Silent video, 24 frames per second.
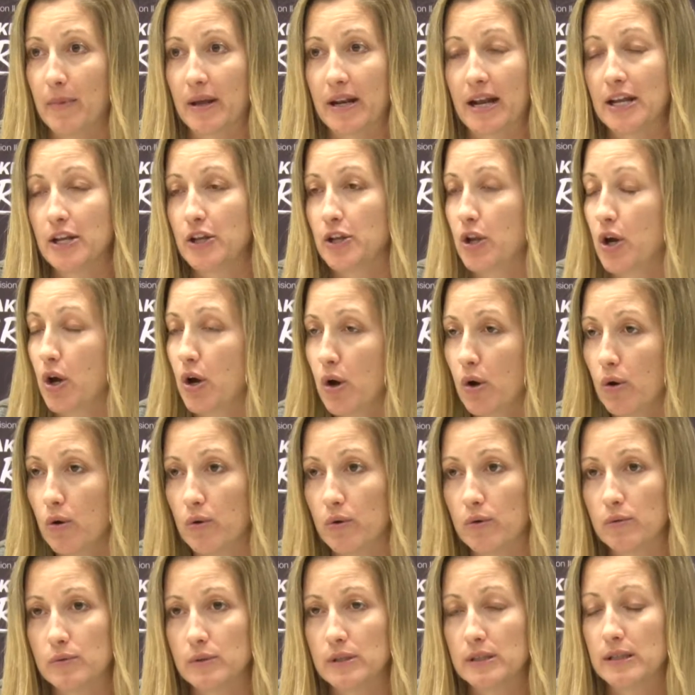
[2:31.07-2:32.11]
And I
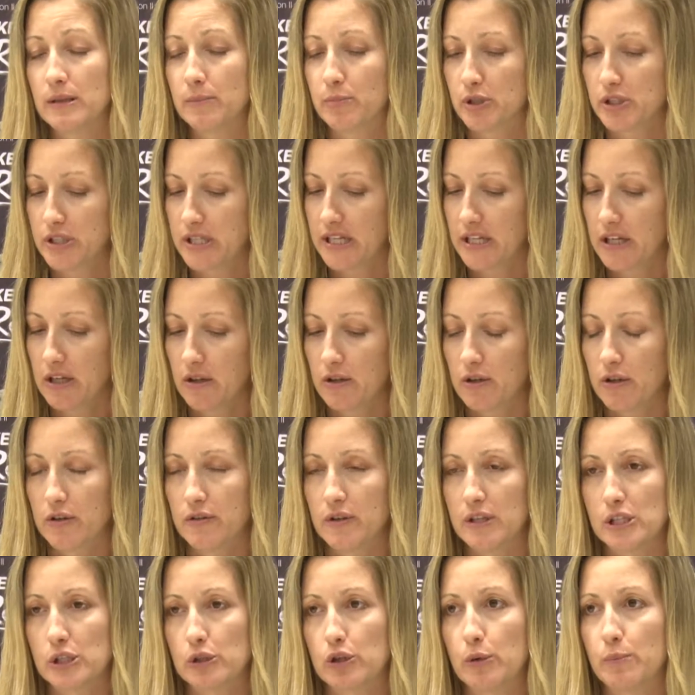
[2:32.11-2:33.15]
know in particular
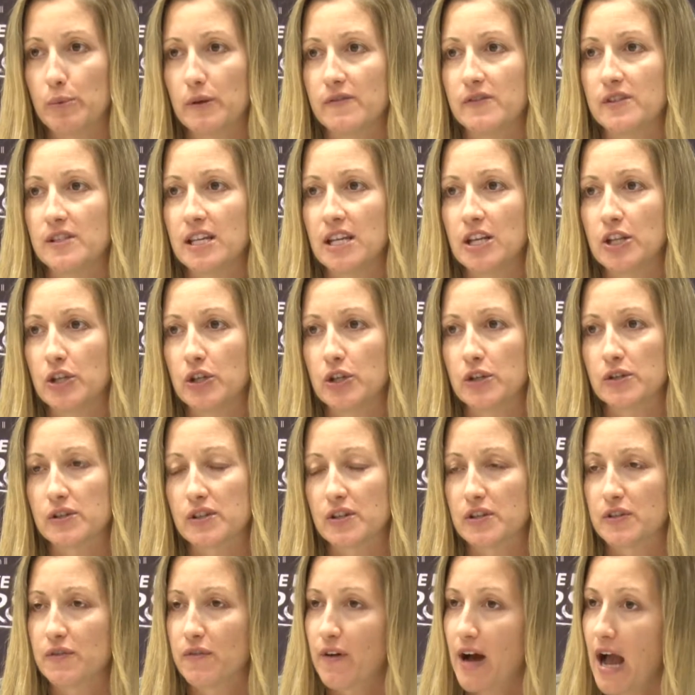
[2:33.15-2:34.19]
this group of seniors,
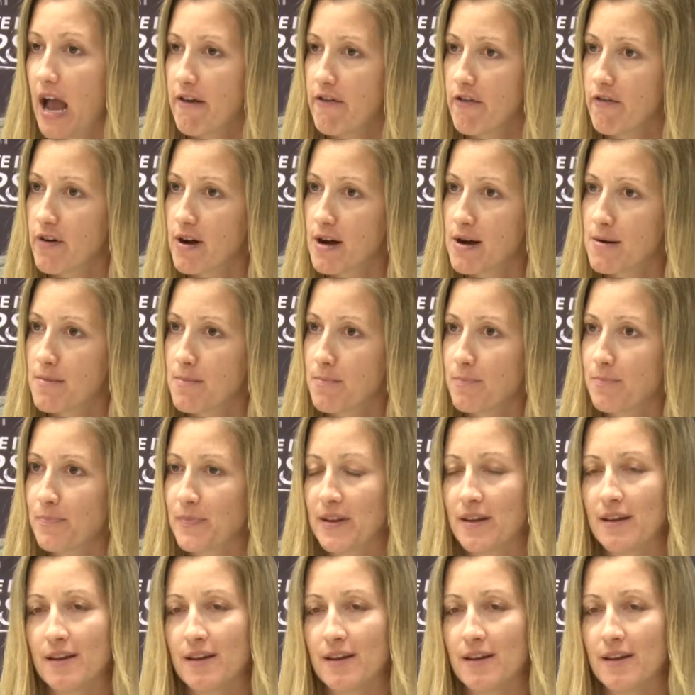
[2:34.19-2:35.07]
there's five of them,